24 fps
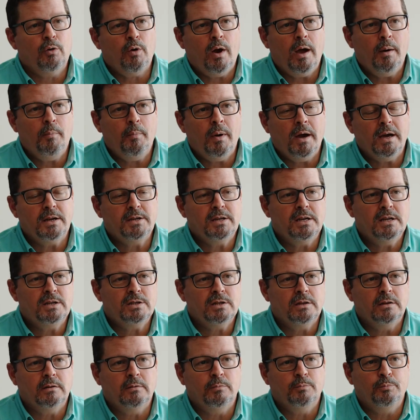grabbed my
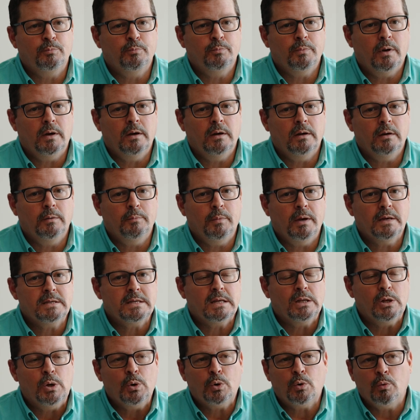attention. As a
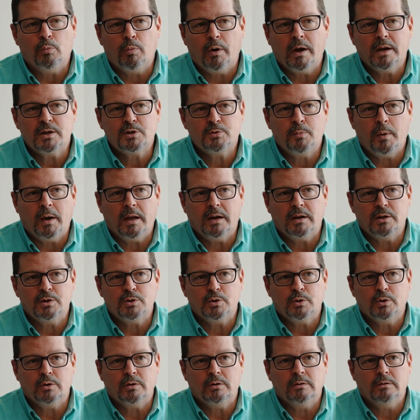local branch
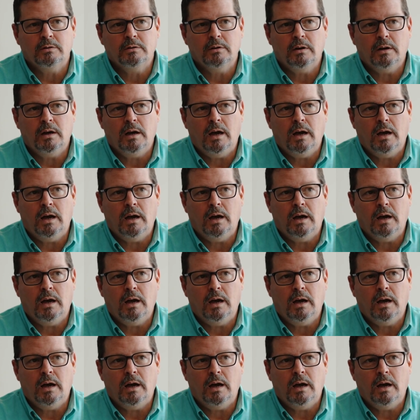manager,